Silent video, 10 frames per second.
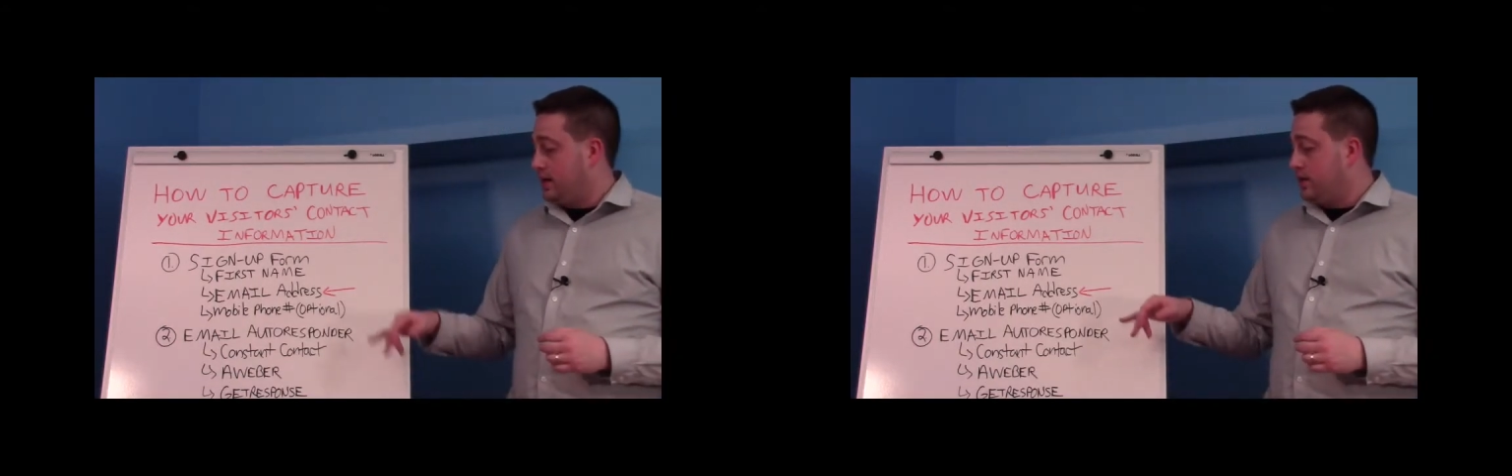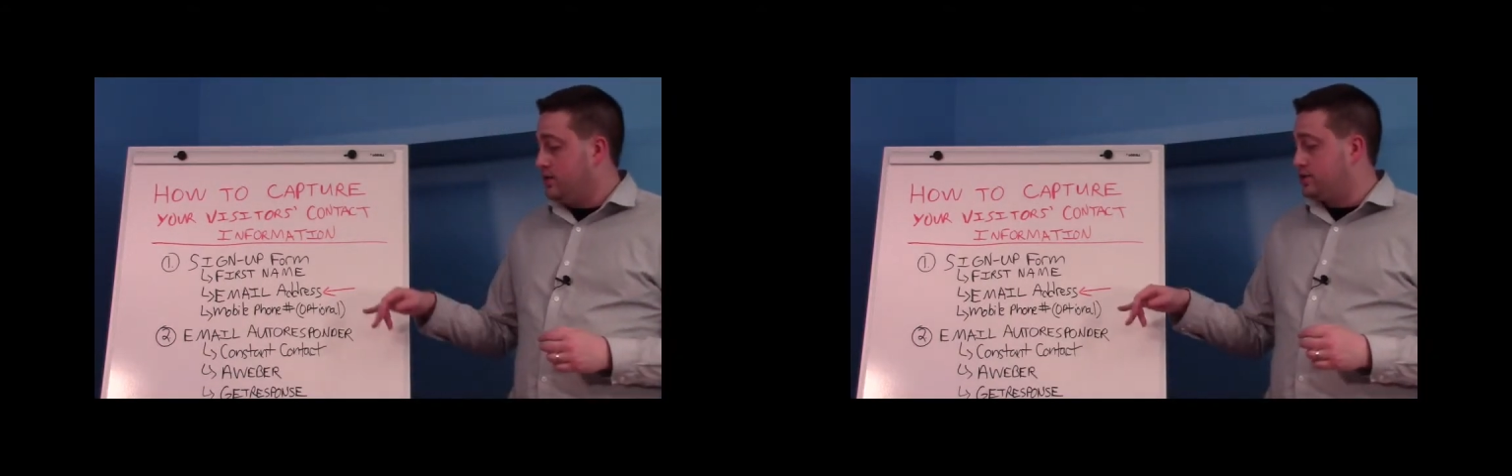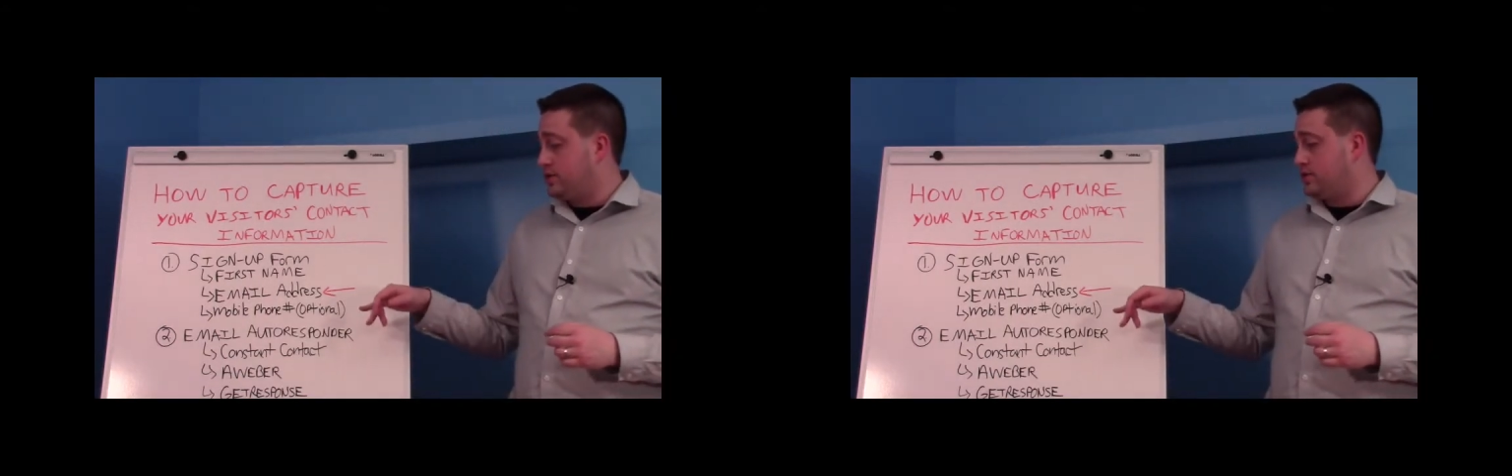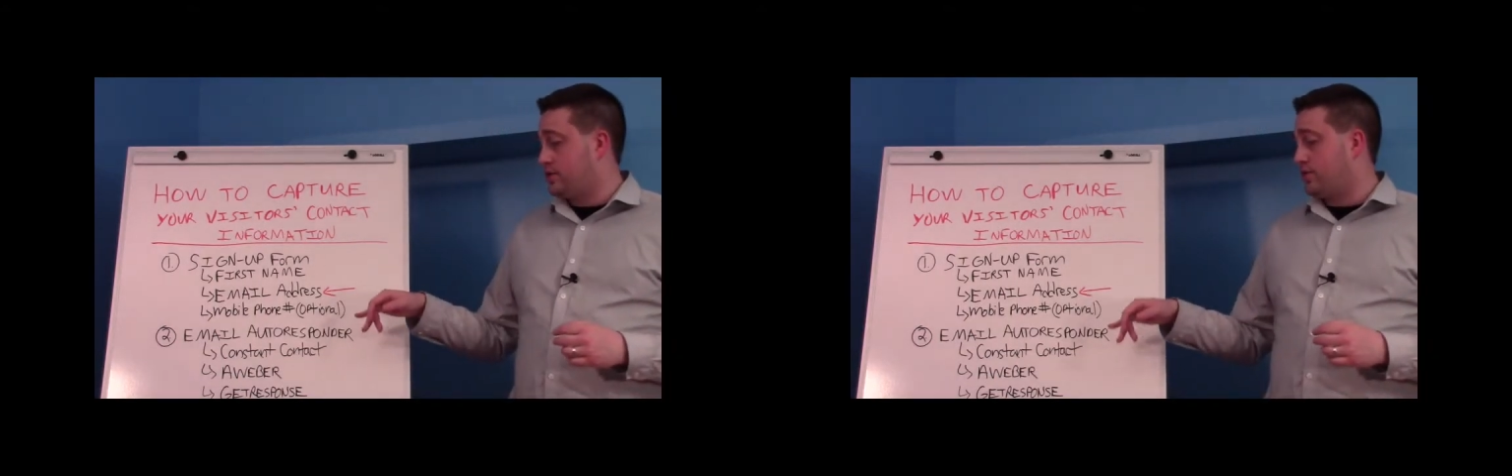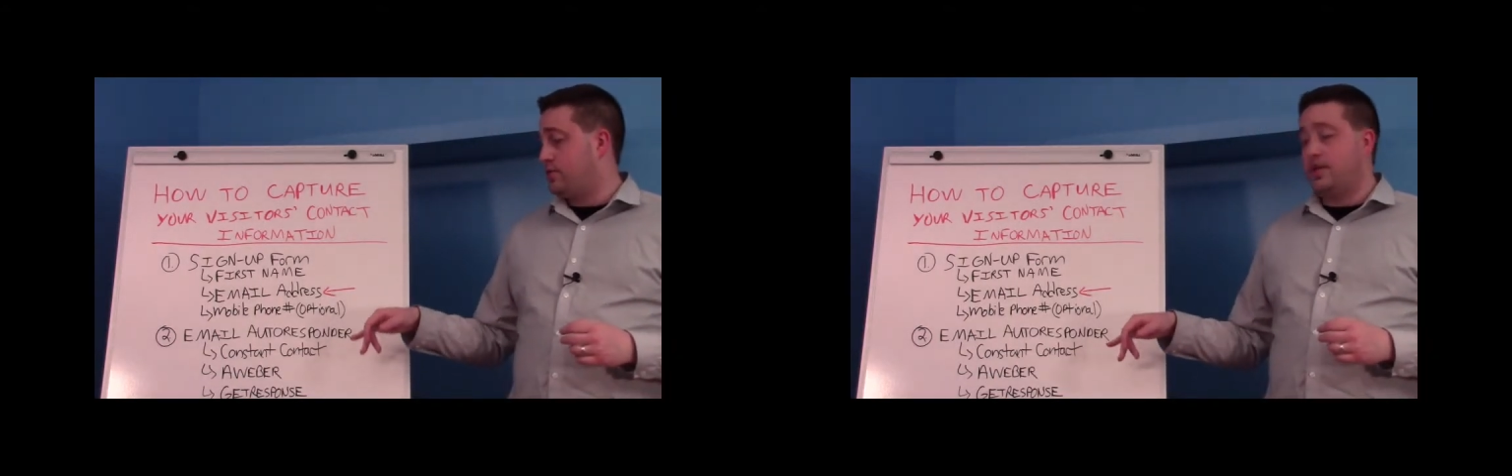here's
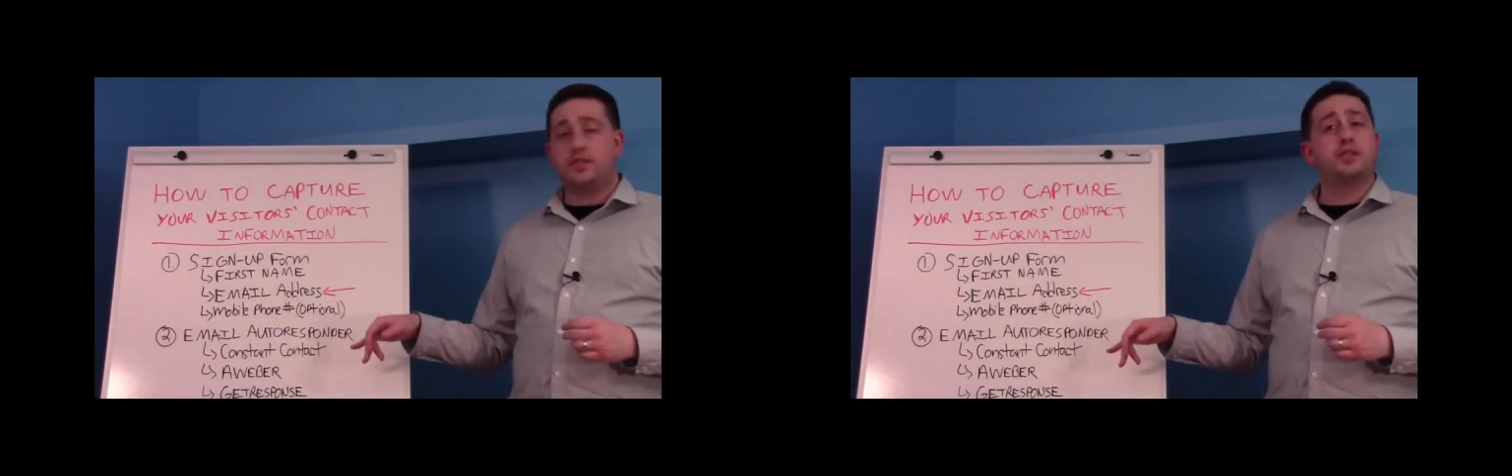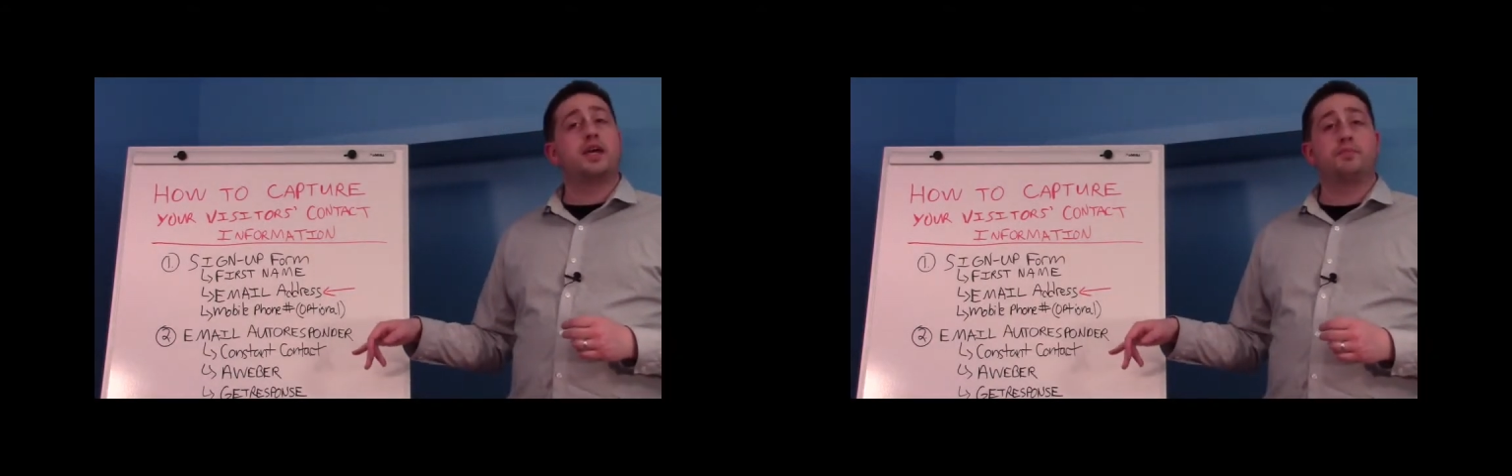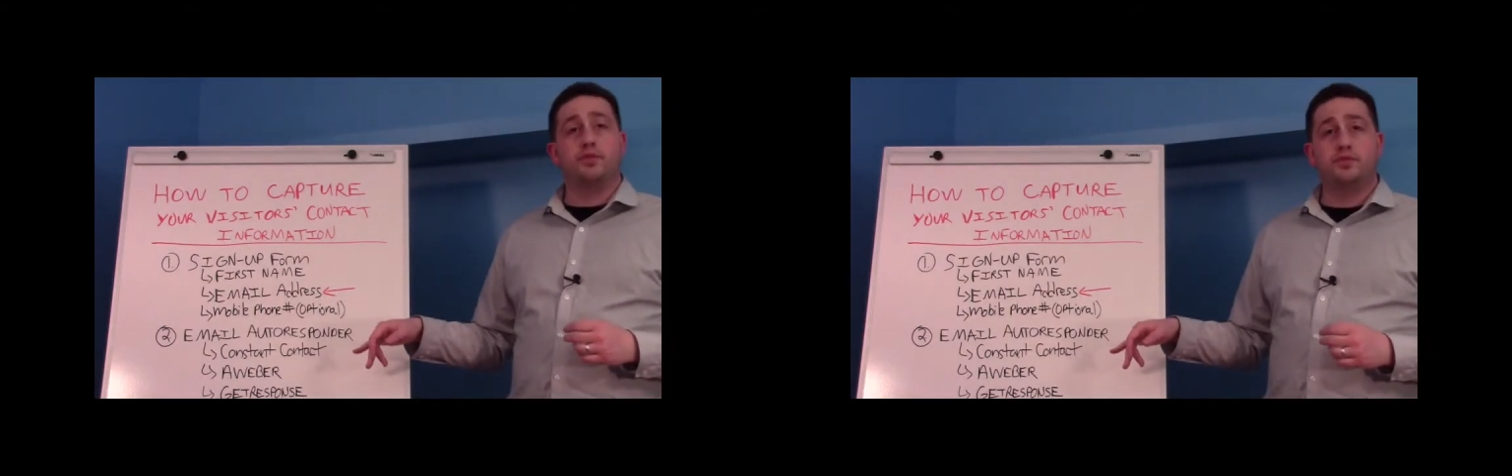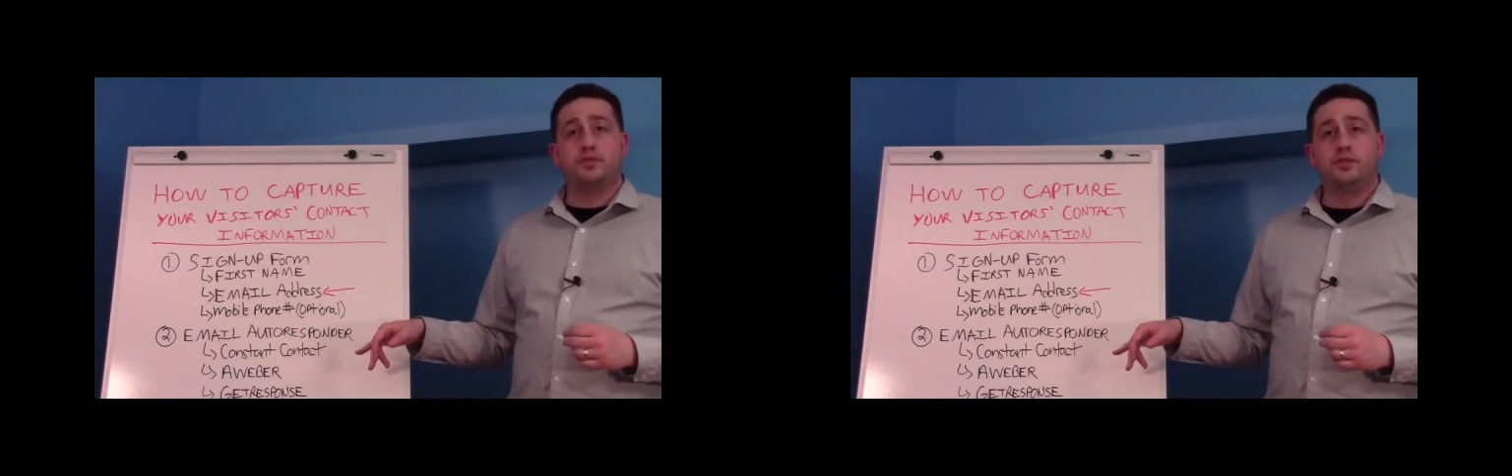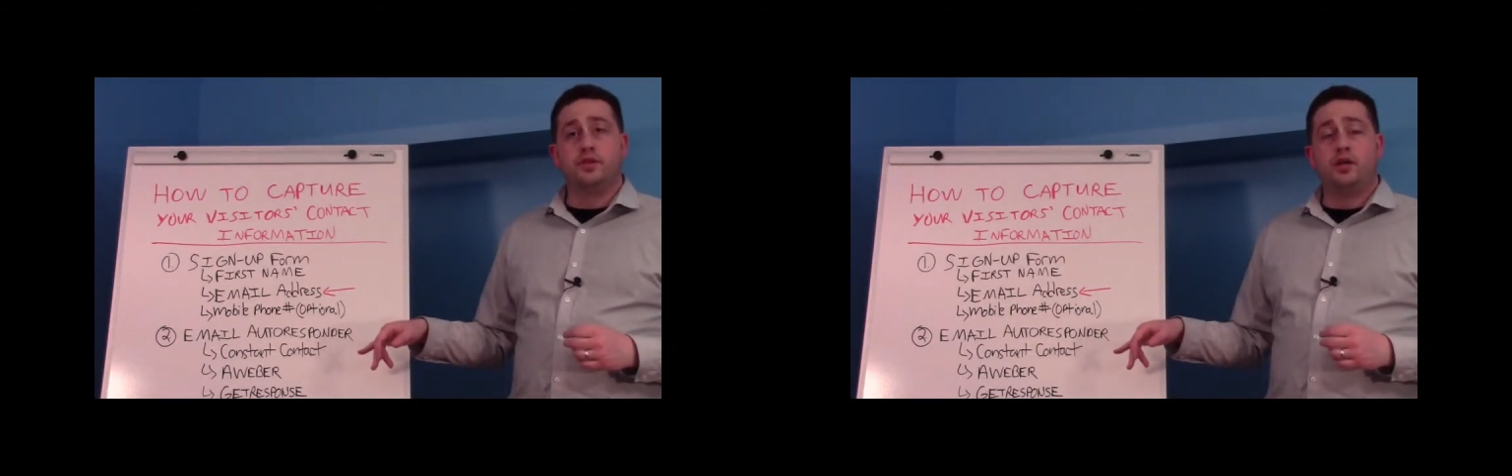just 3 examples